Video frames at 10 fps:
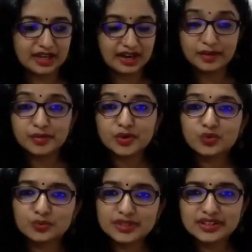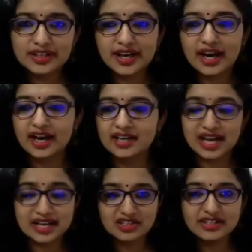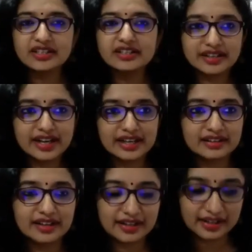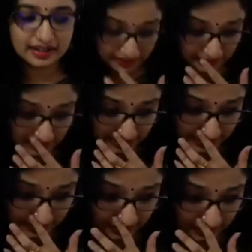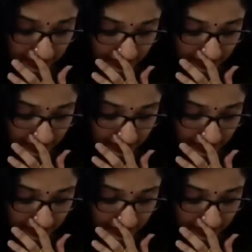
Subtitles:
I am a woman has actually created any hurdles in